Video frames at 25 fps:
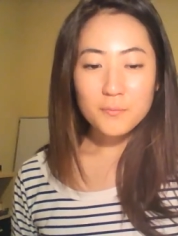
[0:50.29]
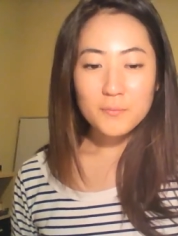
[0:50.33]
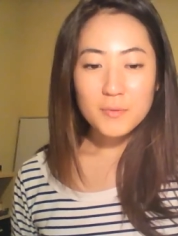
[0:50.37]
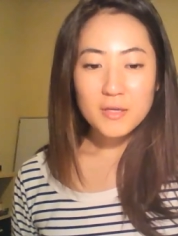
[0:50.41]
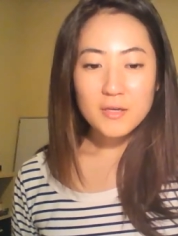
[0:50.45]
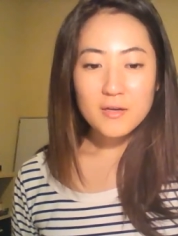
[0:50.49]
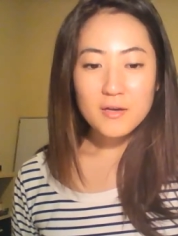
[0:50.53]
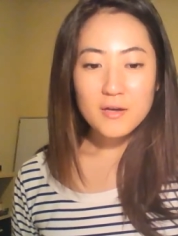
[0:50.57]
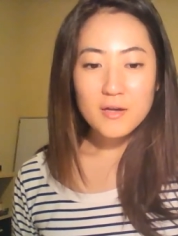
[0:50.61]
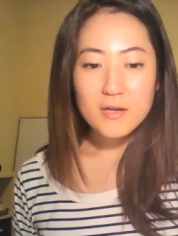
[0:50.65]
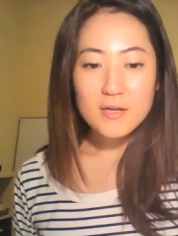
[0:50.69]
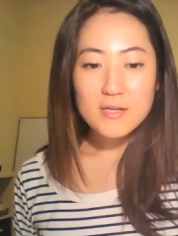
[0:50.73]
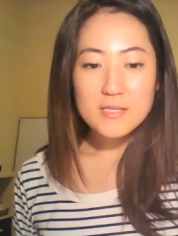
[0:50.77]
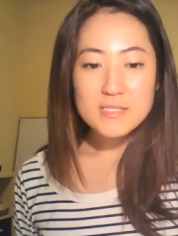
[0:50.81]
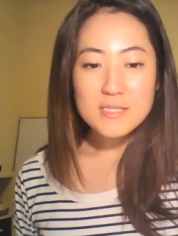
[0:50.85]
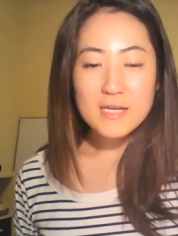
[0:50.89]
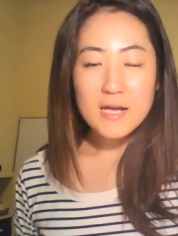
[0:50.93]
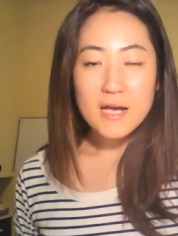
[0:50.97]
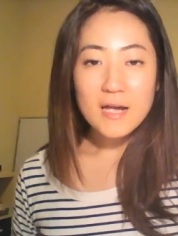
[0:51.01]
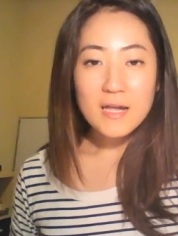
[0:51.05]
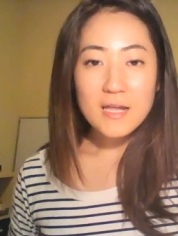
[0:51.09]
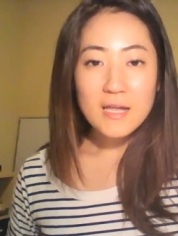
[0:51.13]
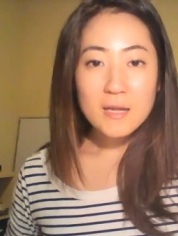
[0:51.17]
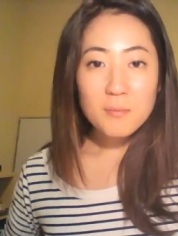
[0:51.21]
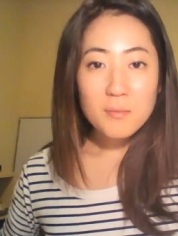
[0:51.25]
because
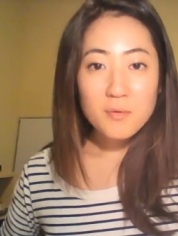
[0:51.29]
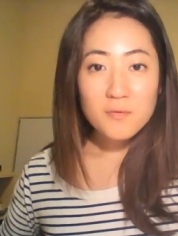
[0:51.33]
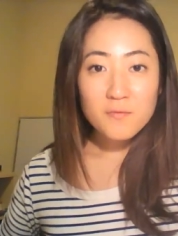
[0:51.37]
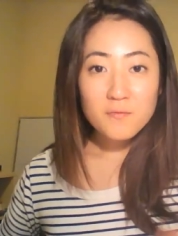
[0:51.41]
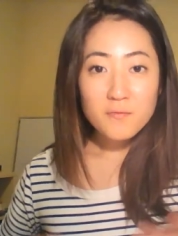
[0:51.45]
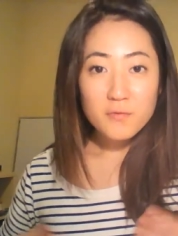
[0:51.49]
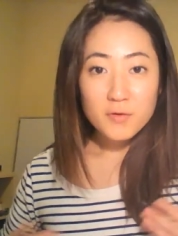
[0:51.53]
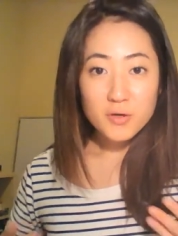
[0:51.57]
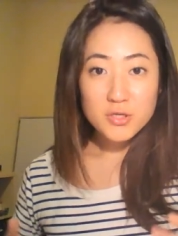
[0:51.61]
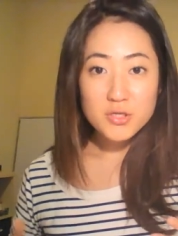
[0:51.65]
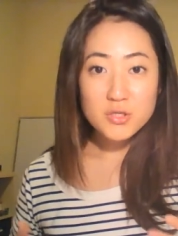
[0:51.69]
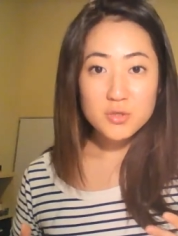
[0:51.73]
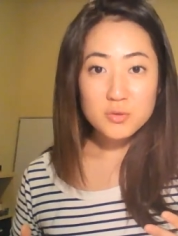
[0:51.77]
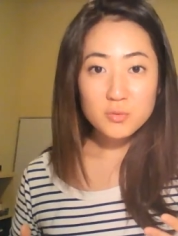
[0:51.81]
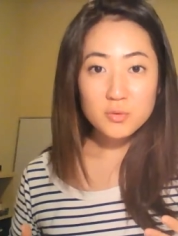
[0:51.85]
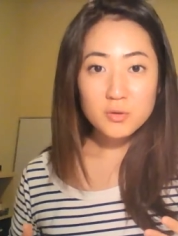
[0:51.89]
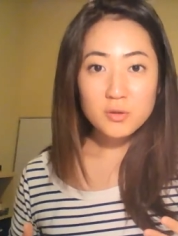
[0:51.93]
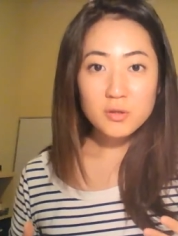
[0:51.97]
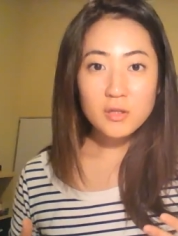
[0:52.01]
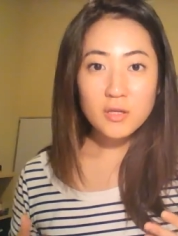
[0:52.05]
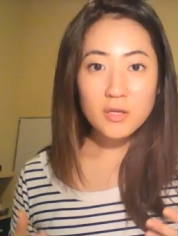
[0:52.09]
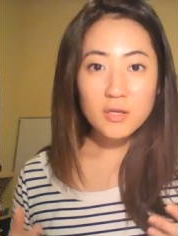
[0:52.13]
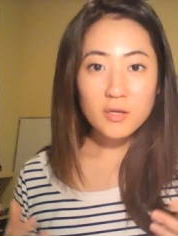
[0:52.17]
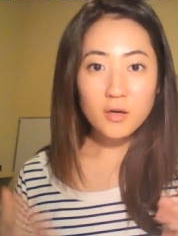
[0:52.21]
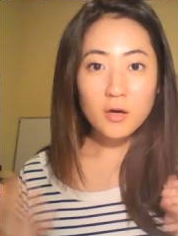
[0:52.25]
I am a
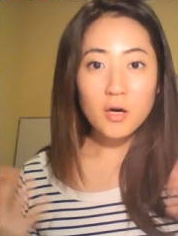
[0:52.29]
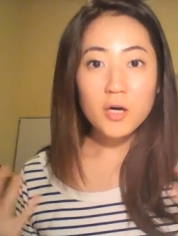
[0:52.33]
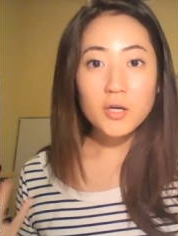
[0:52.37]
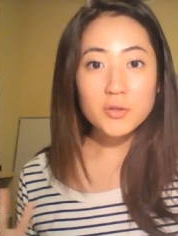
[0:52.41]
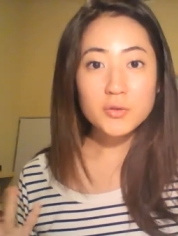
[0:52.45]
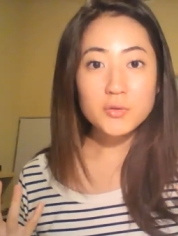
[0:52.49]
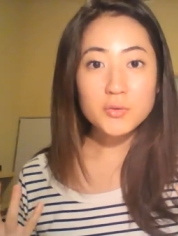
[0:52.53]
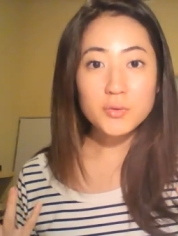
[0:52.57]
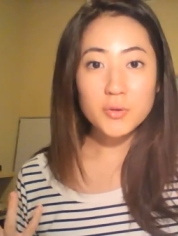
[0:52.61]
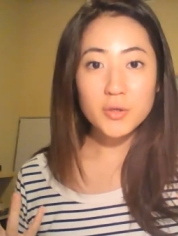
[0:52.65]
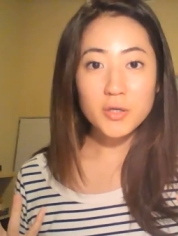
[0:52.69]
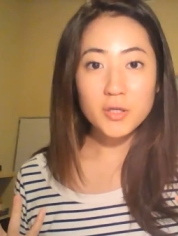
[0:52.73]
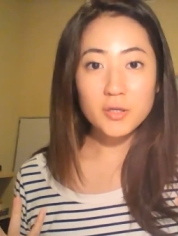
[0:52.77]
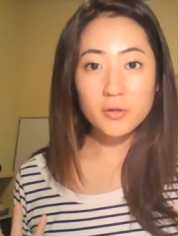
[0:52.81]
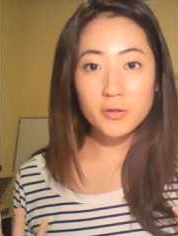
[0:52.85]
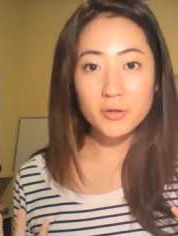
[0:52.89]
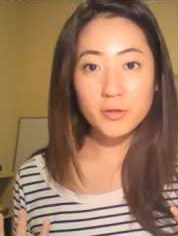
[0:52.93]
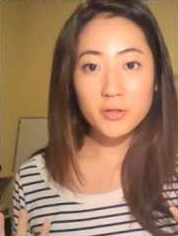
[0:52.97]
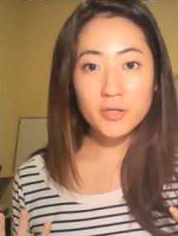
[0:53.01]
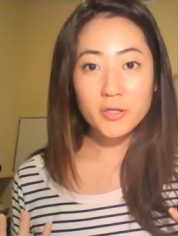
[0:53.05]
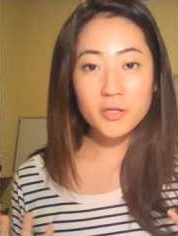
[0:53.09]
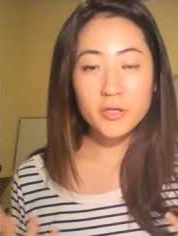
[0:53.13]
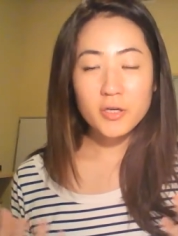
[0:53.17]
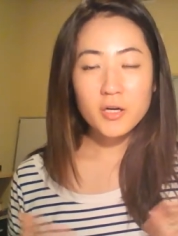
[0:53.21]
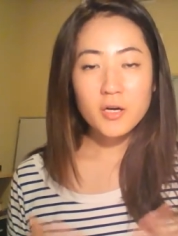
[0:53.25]
visual and auditory
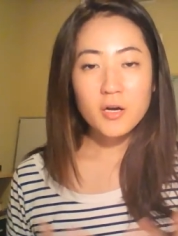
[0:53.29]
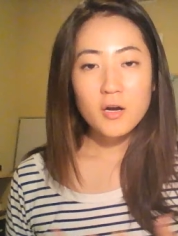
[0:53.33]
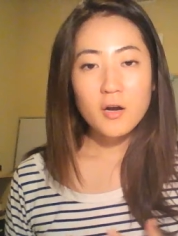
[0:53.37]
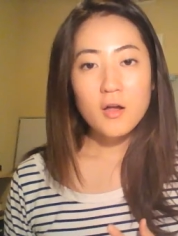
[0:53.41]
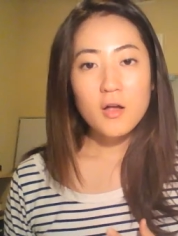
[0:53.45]
learner.